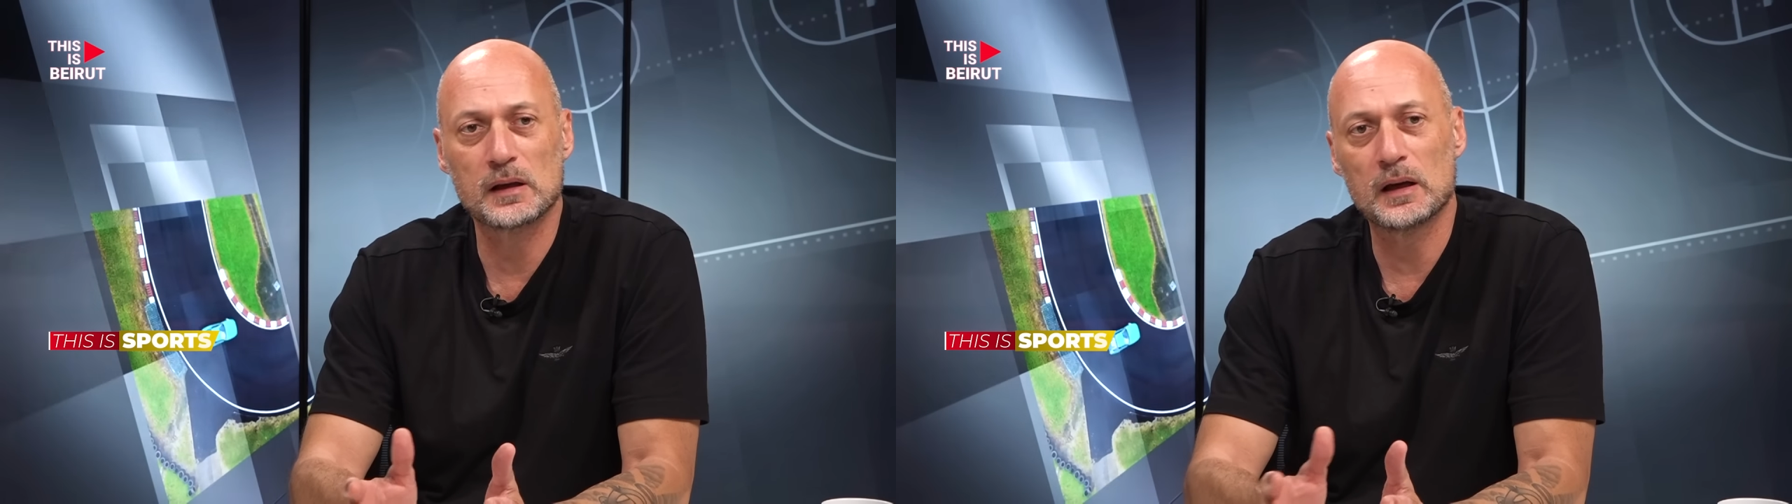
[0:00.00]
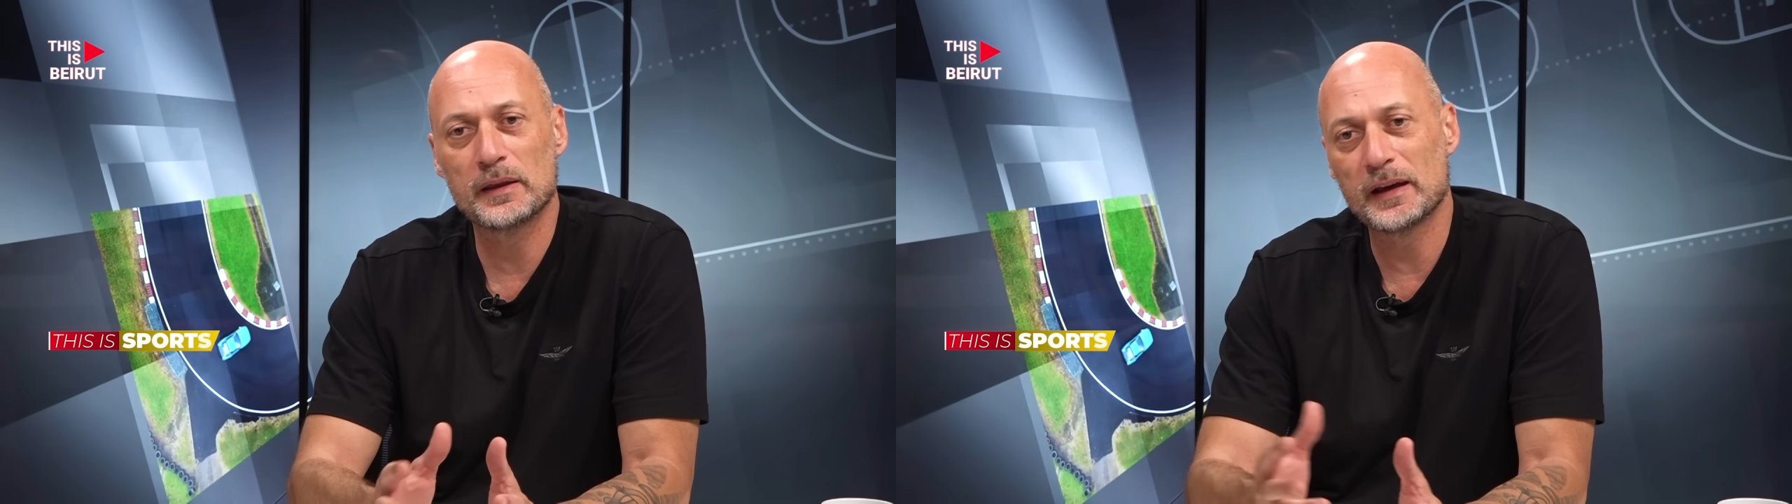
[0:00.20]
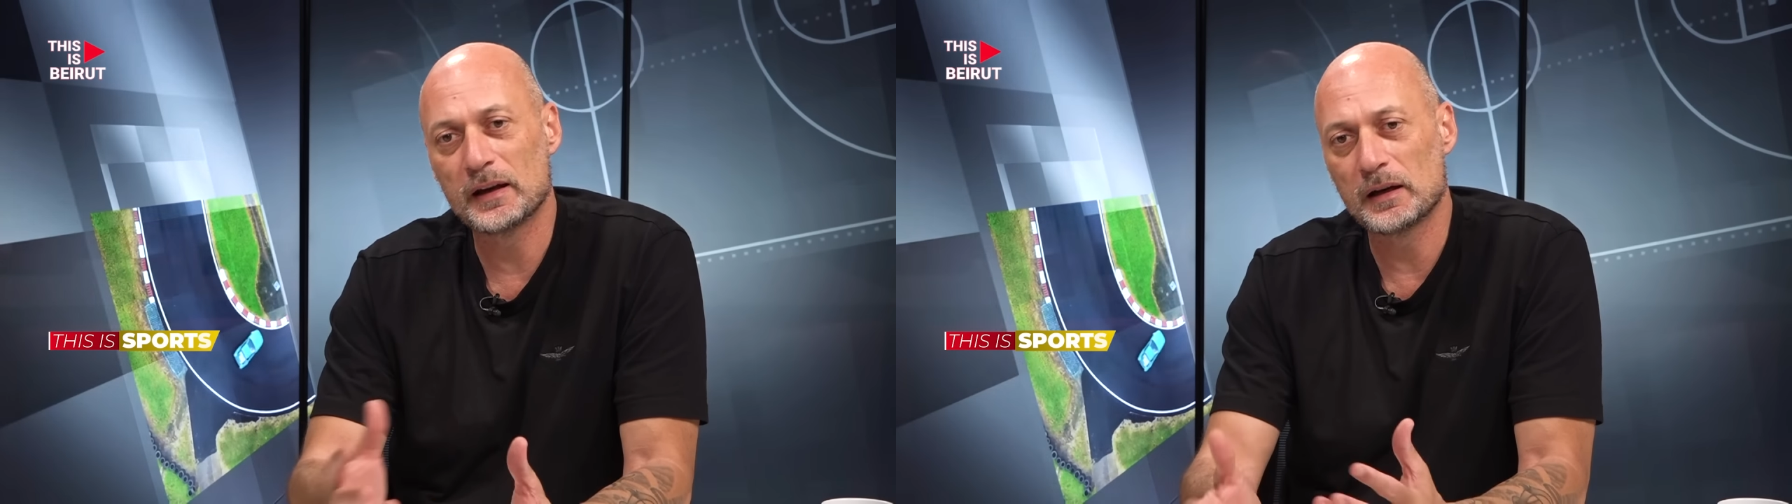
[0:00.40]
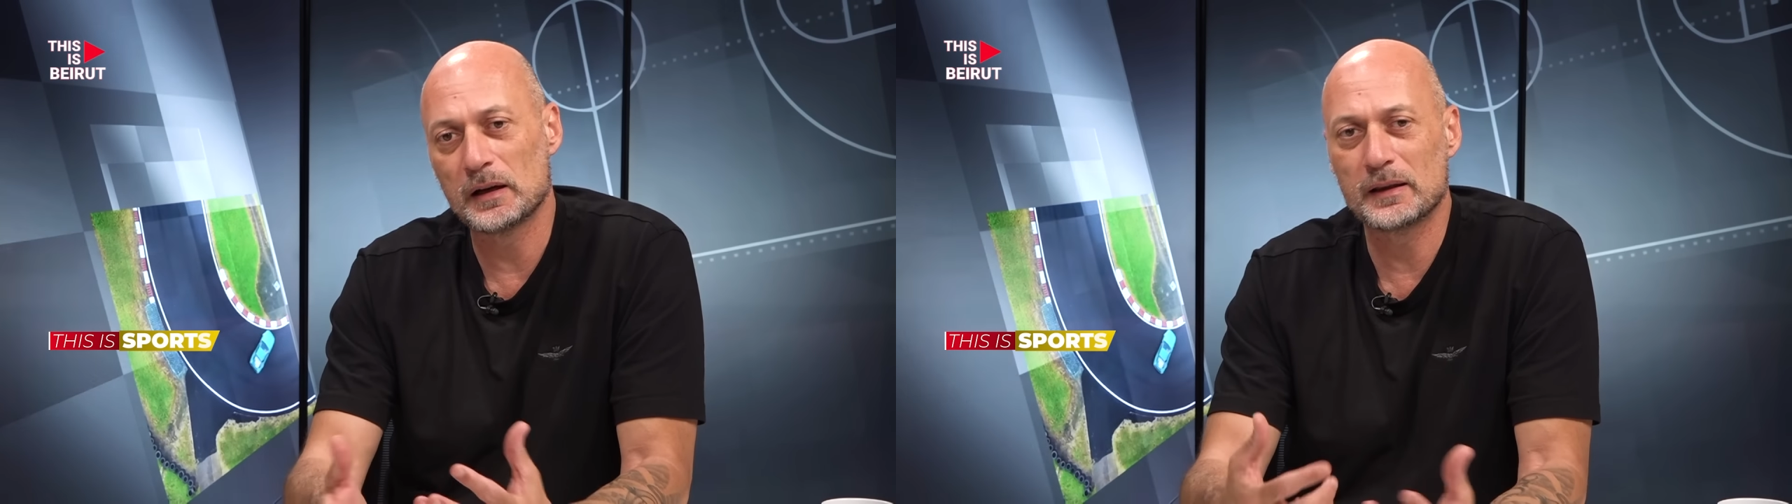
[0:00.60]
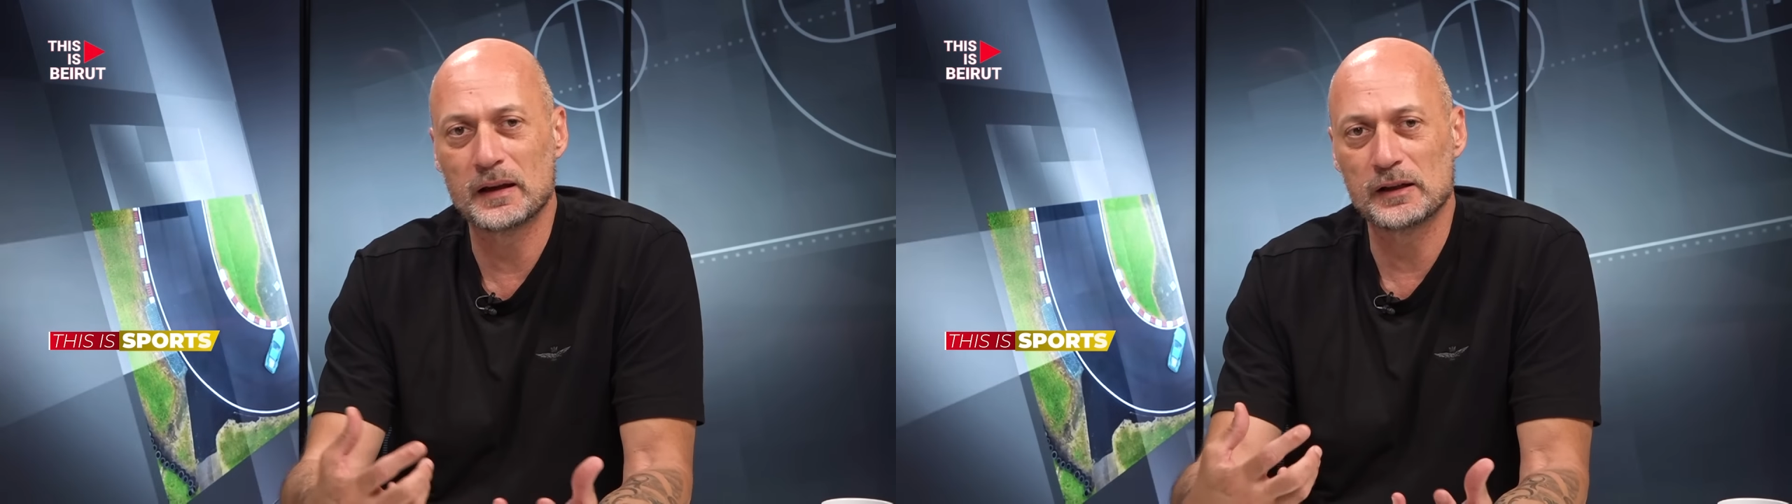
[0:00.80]

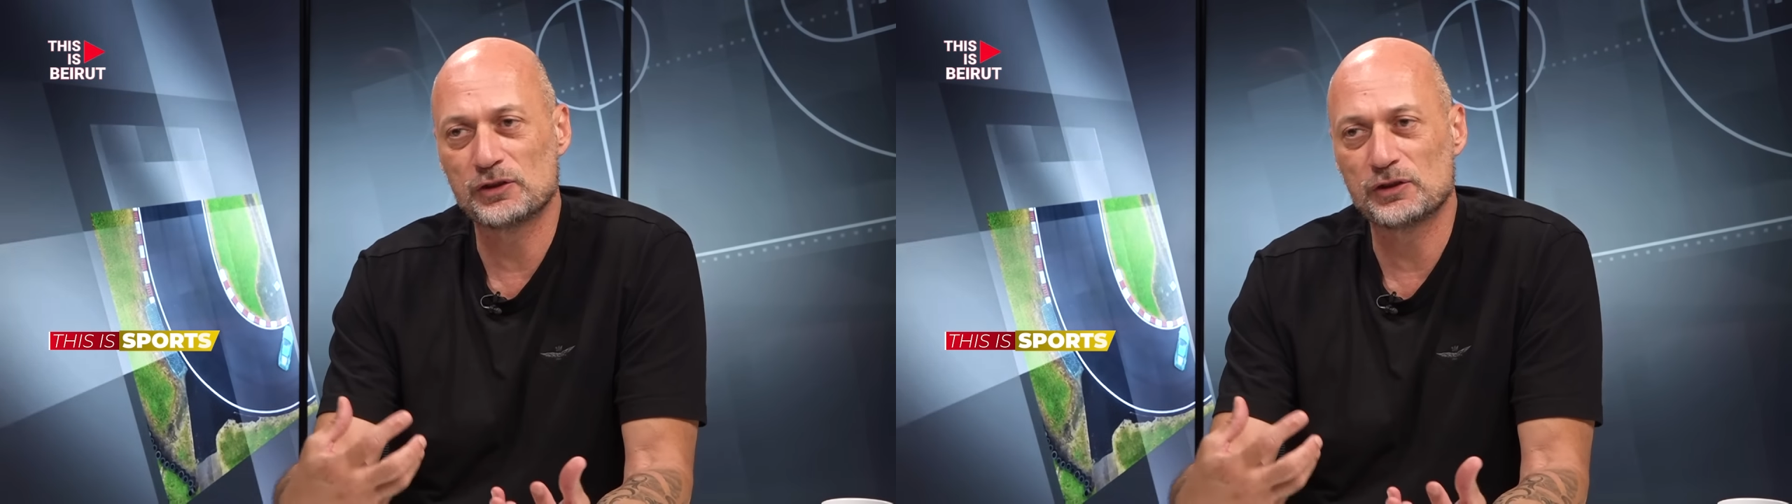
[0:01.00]
they